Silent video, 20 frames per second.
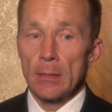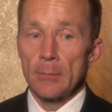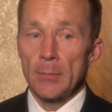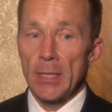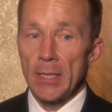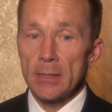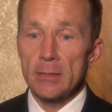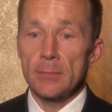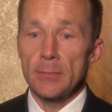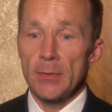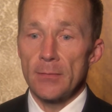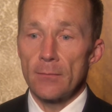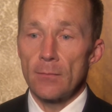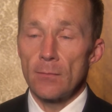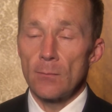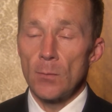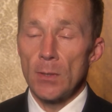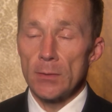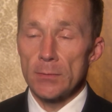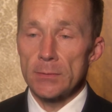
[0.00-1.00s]
but it hasn't been
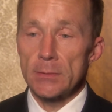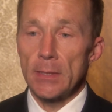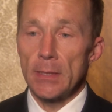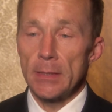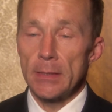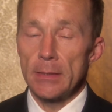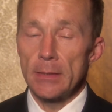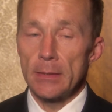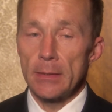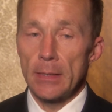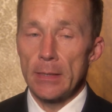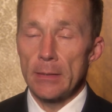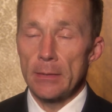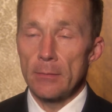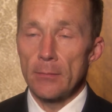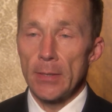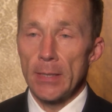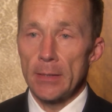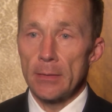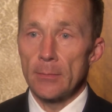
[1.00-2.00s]
well studied in any
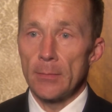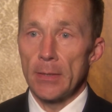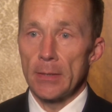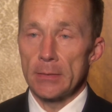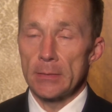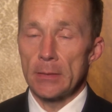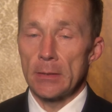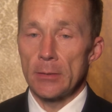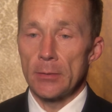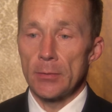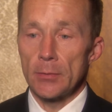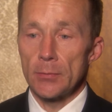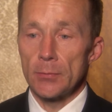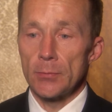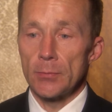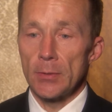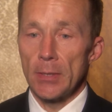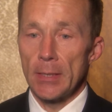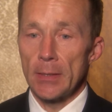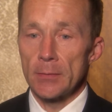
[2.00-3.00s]
randomized clinical
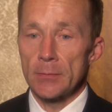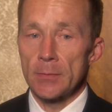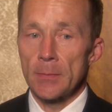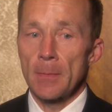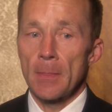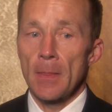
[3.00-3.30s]
trials.